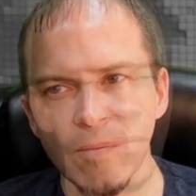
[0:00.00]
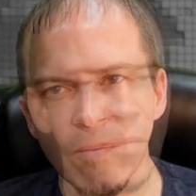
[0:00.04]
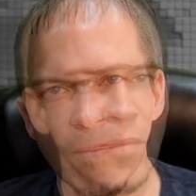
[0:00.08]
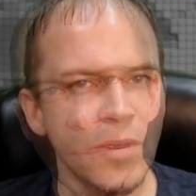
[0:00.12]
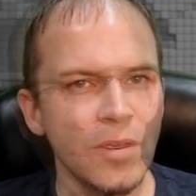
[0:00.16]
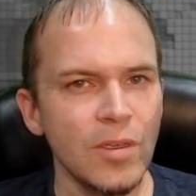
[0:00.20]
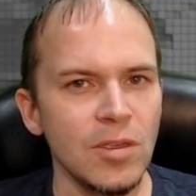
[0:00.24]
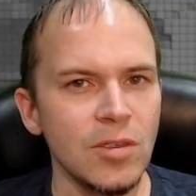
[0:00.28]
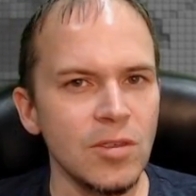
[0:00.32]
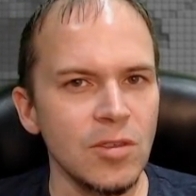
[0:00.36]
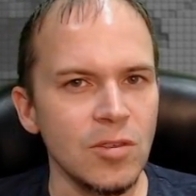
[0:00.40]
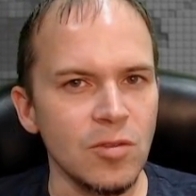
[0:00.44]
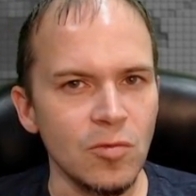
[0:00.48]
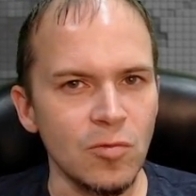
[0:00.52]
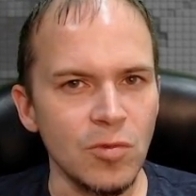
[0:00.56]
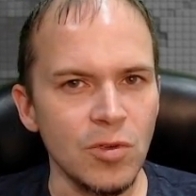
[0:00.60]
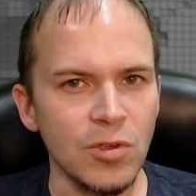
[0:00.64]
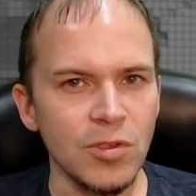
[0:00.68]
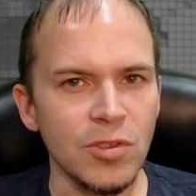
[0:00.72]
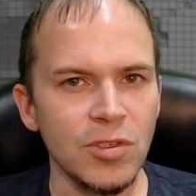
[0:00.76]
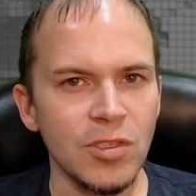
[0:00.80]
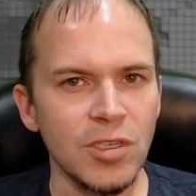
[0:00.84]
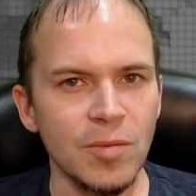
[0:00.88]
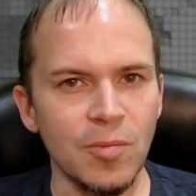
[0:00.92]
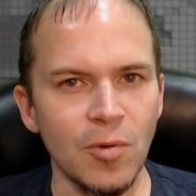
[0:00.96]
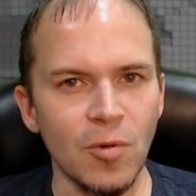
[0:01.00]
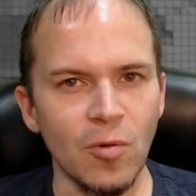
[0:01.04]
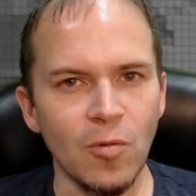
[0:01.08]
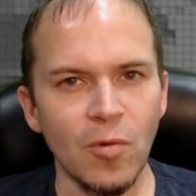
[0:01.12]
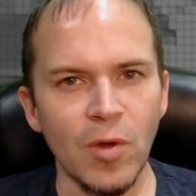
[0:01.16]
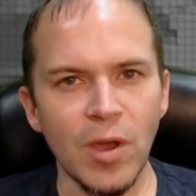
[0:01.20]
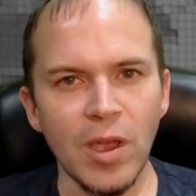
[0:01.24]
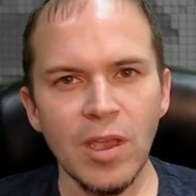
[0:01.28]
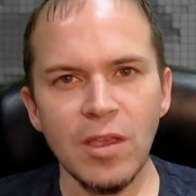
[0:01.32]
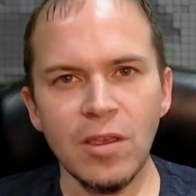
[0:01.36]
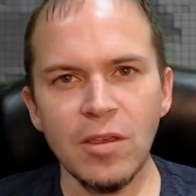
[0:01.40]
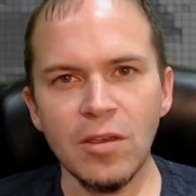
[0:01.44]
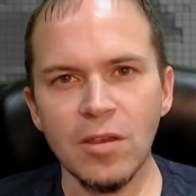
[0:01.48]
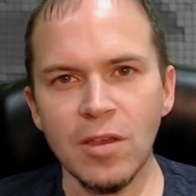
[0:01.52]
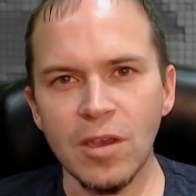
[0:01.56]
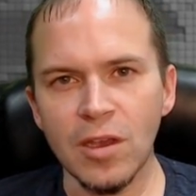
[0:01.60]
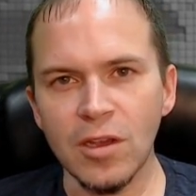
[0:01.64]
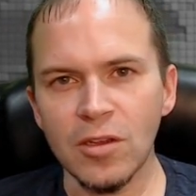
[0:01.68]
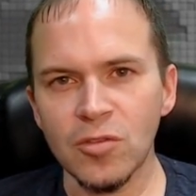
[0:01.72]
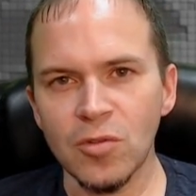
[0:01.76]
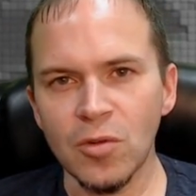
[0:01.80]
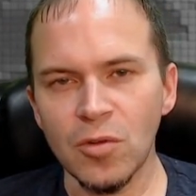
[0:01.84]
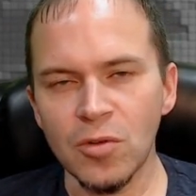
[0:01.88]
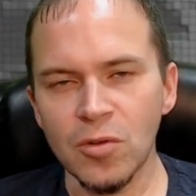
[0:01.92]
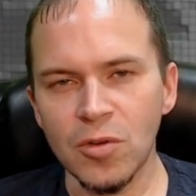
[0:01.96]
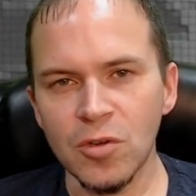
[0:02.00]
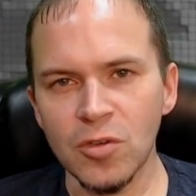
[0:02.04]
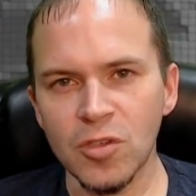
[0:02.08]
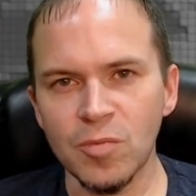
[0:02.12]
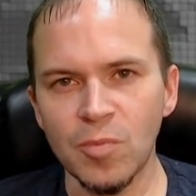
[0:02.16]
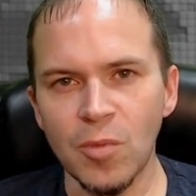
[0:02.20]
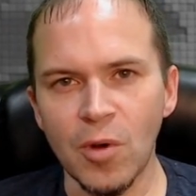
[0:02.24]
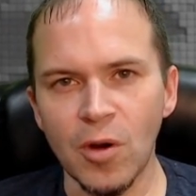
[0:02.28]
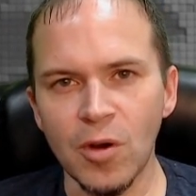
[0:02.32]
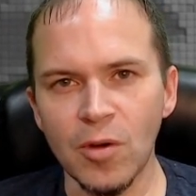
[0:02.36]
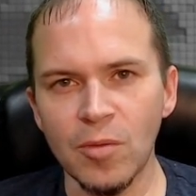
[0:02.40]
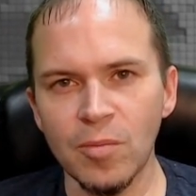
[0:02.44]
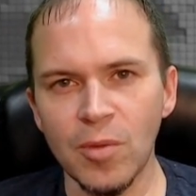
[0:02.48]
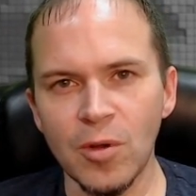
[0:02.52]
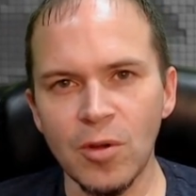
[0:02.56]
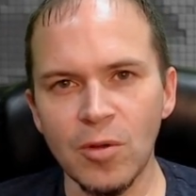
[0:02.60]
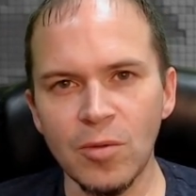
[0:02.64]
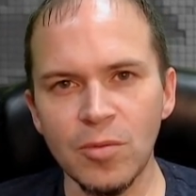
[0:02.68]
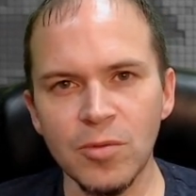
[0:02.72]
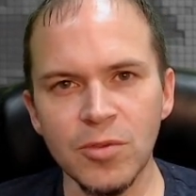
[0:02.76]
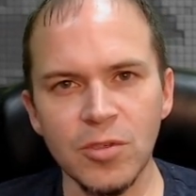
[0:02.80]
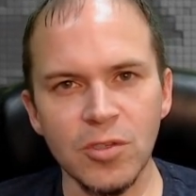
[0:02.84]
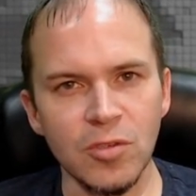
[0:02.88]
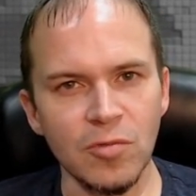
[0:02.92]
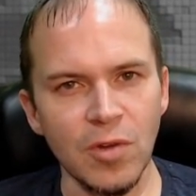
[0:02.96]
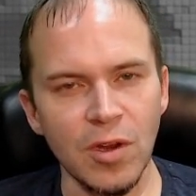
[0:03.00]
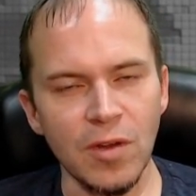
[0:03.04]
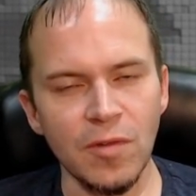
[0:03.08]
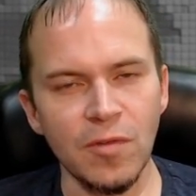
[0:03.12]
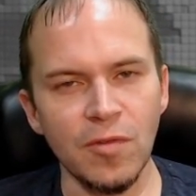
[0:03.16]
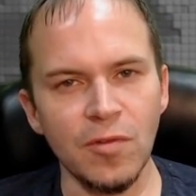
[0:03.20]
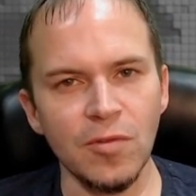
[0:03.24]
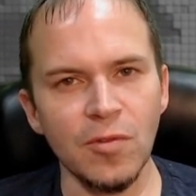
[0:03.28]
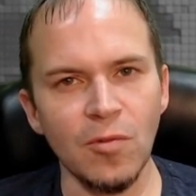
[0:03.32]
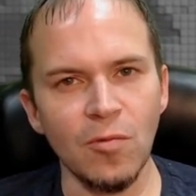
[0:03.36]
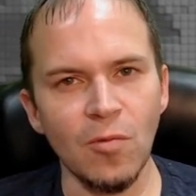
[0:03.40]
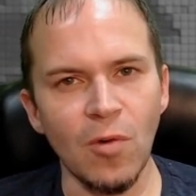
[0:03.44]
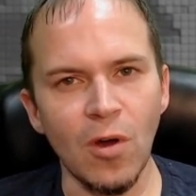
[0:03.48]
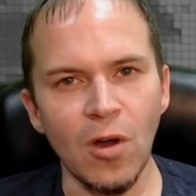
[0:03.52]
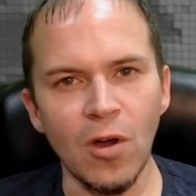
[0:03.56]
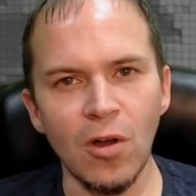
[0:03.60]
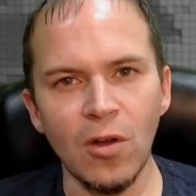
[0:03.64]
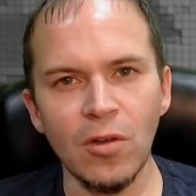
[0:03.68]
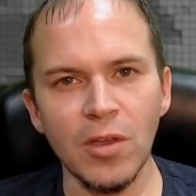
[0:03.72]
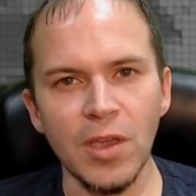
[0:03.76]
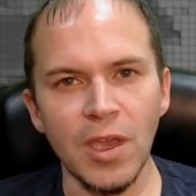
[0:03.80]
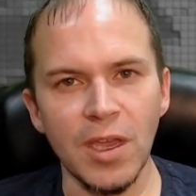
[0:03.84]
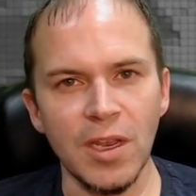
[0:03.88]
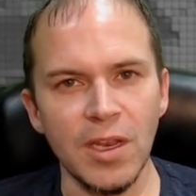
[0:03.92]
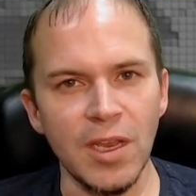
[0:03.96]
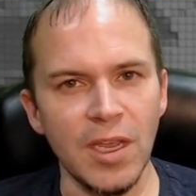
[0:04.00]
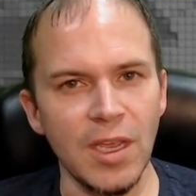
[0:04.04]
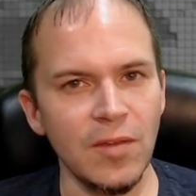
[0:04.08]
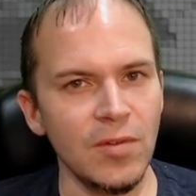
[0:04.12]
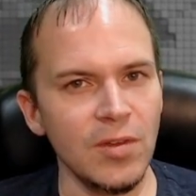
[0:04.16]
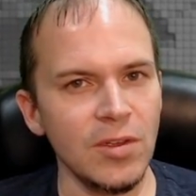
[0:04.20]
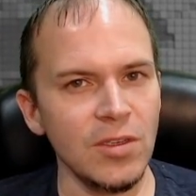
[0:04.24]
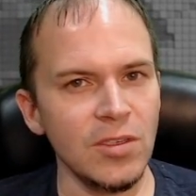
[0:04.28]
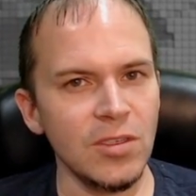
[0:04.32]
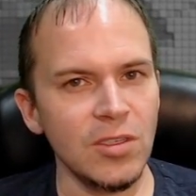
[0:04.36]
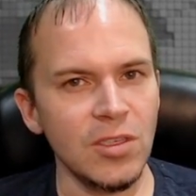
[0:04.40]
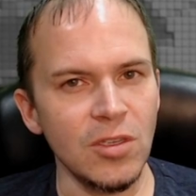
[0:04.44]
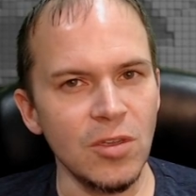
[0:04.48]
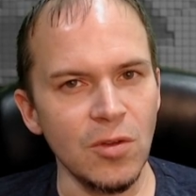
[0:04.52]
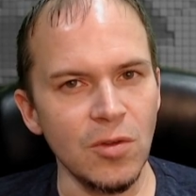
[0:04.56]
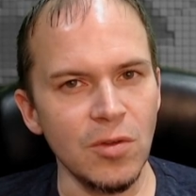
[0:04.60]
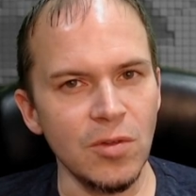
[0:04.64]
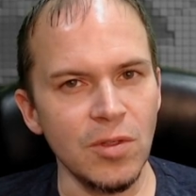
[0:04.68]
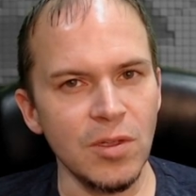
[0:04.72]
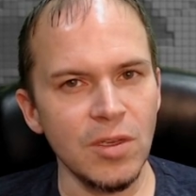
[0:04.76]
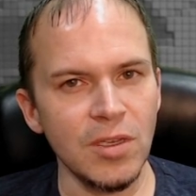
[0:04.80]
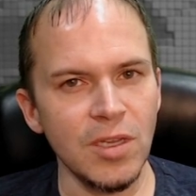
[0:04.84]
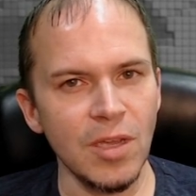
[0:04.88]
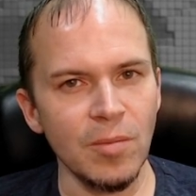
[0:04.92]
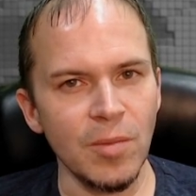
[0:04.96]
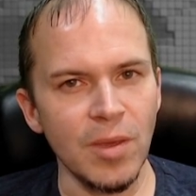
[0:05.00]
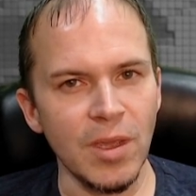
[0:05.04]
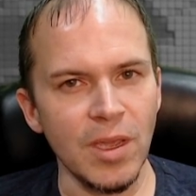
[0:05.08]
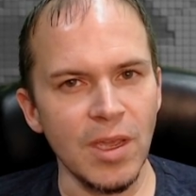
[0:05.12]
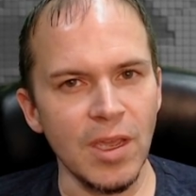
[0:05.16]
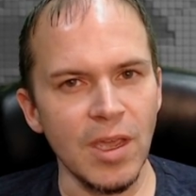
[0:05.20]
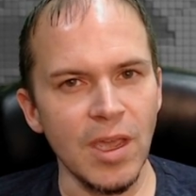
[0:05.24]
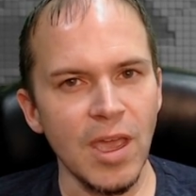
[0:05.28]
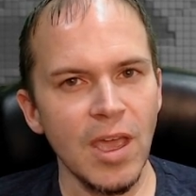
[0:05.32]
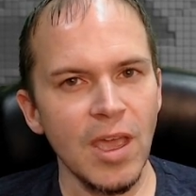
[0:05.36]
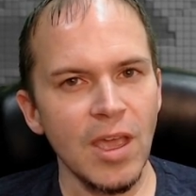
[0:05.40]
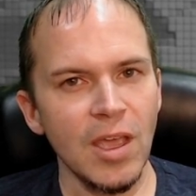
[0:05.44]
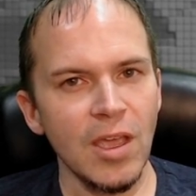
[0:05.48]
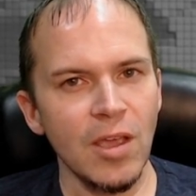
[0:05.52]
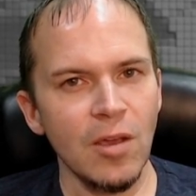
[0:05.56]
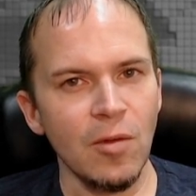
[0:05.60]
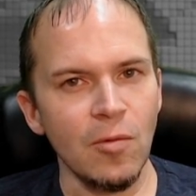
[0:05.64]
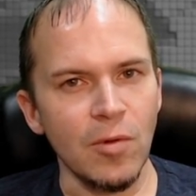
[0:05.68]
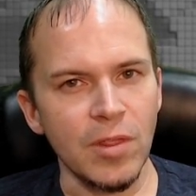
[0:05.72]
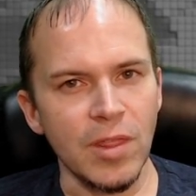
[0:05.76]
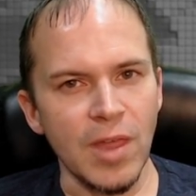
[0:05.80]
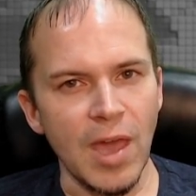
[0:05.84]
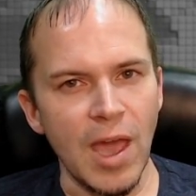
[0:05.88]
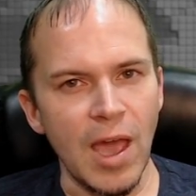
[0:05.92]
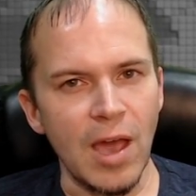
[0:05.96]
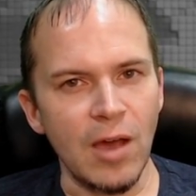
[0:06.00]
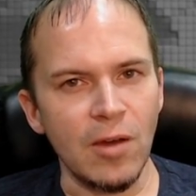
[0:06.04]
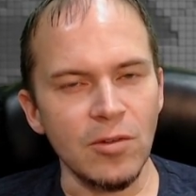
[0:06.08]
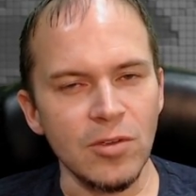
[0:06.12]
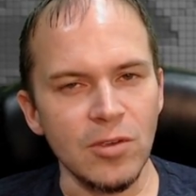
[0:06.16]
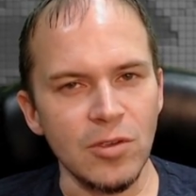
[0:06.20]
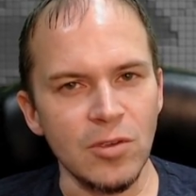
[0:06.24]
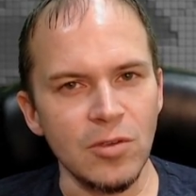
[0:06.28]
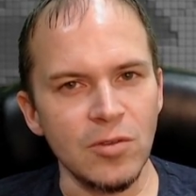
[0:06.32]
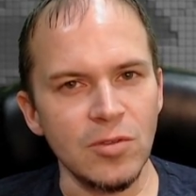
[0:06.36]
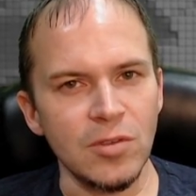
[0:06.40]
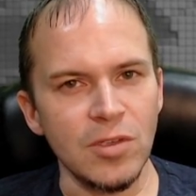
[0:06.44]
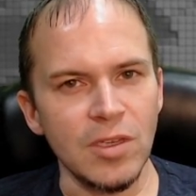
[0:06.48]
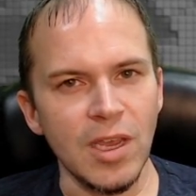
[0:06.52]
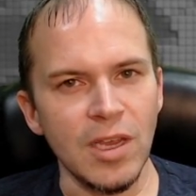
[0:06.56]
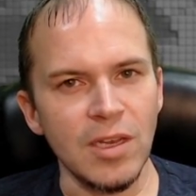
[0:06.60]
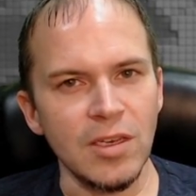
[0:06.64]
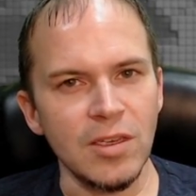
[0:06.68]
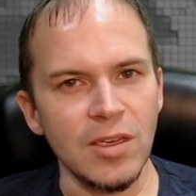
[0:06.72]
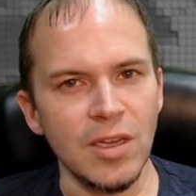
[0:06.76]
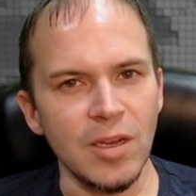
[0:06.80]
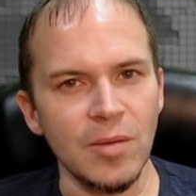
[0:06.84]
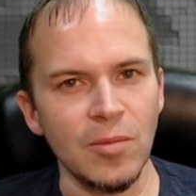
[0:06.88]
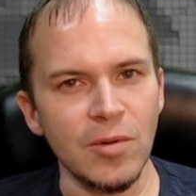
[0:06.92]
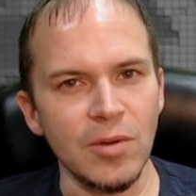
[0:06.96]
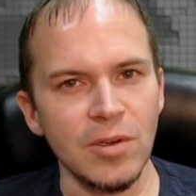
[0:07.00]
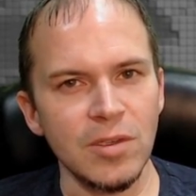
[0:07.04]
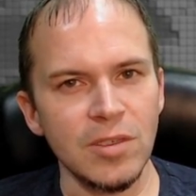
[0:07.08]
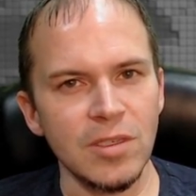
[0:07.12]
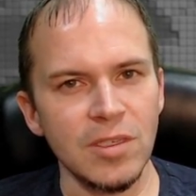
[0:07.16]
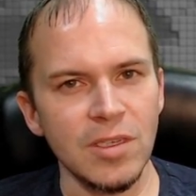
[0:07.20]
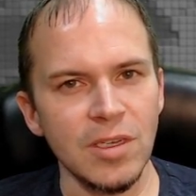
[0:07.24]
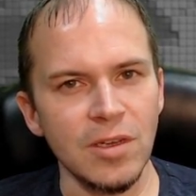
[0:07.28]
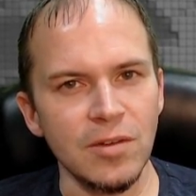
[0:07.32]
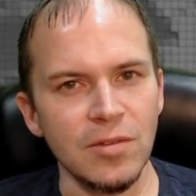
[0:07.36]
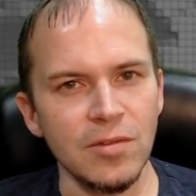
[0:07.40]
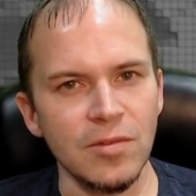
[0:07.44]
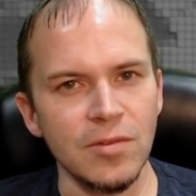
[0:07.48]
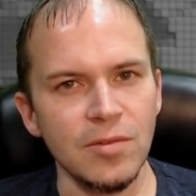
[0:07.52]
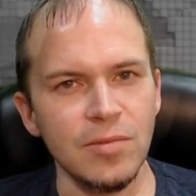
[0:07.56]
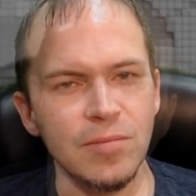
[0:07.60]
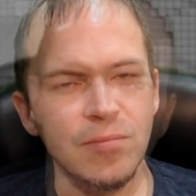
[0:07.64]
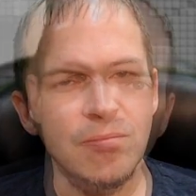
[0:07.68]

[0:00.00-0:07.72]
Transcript: So a real simple way you can control your smart bulbs straight from the wall and even do the dimming without using a dimmer itself.